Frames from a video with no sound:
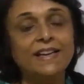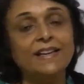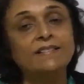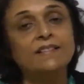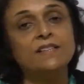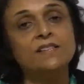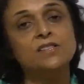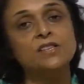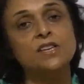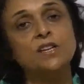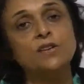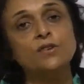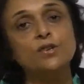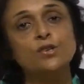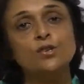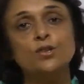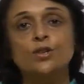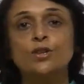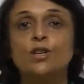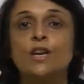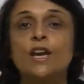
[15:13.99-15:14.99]
and the
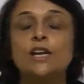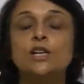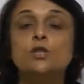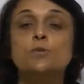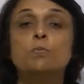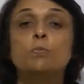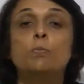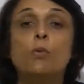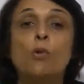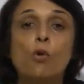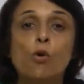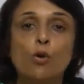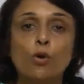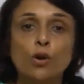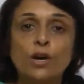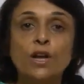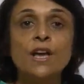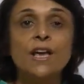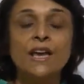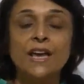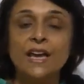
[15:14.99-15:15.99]
secretion gets poured